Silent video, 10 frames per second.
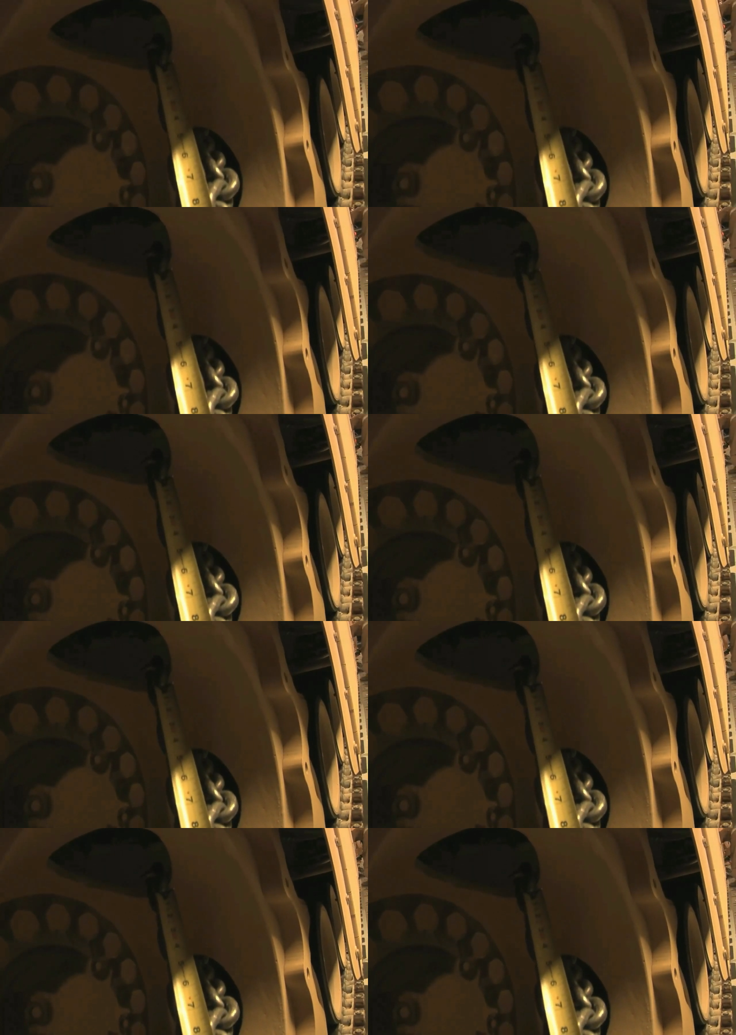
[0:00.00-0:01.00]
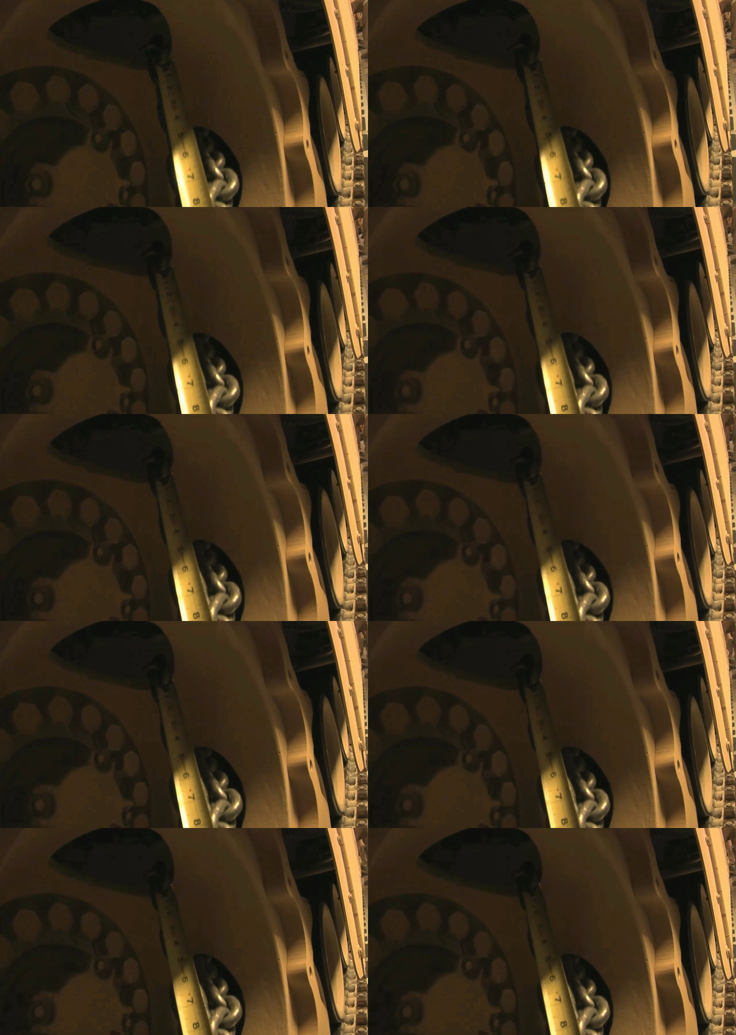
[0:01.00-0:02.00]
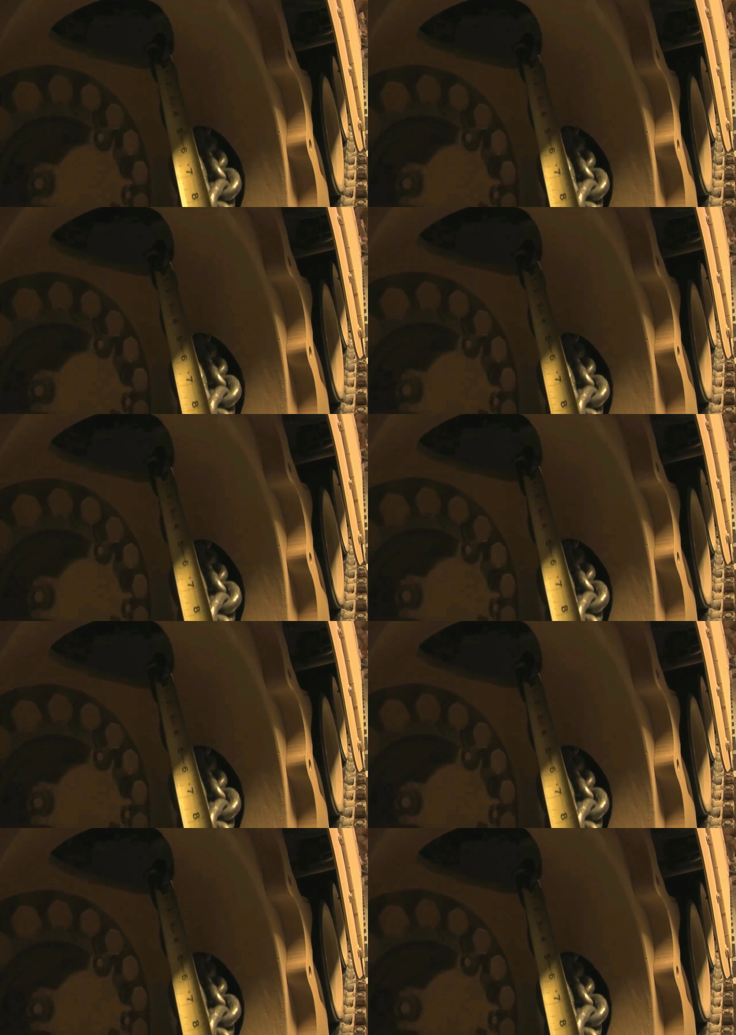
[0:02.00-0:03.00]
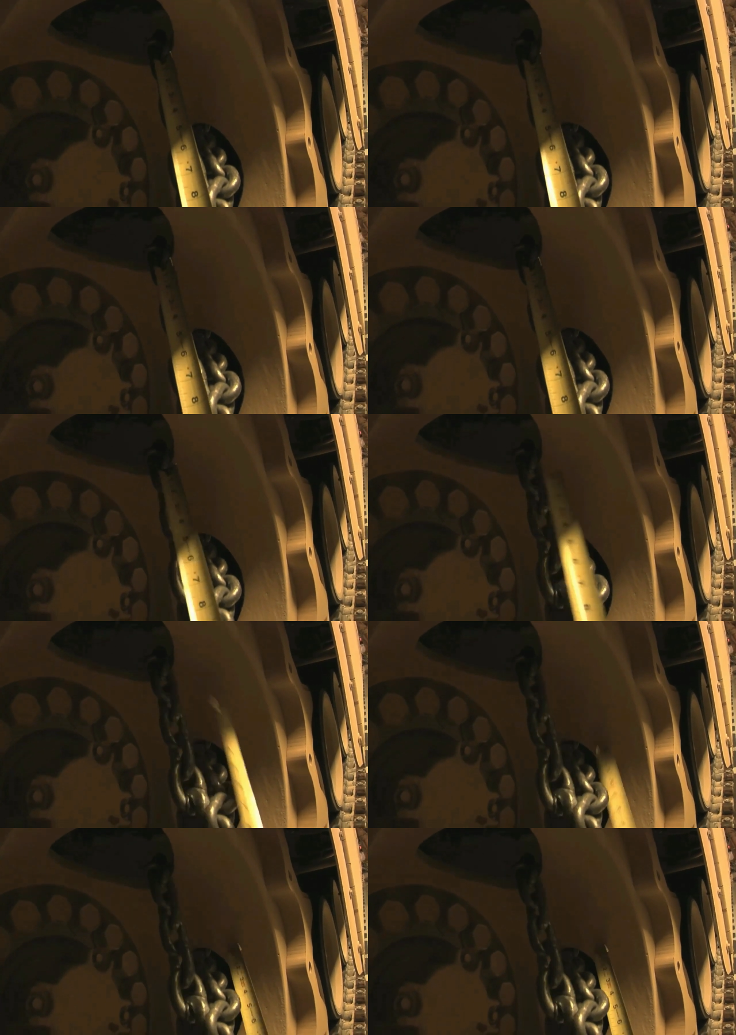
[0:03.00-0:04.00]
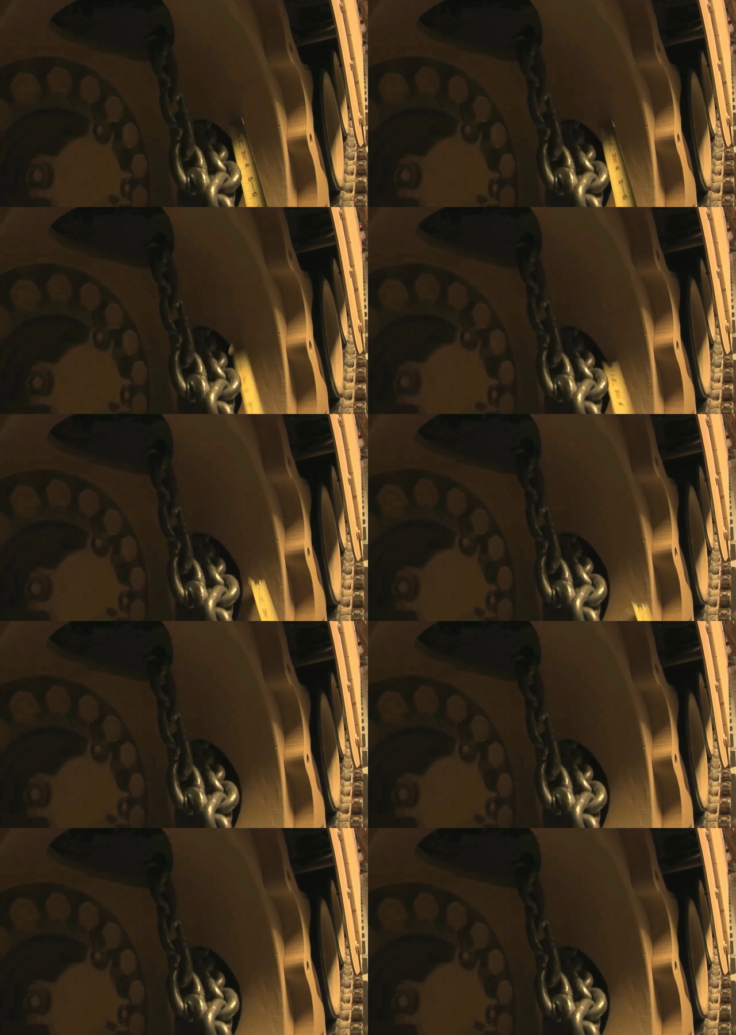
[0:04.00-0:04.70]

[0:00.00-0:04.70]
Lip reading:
No face is visible, so there are no lips to read.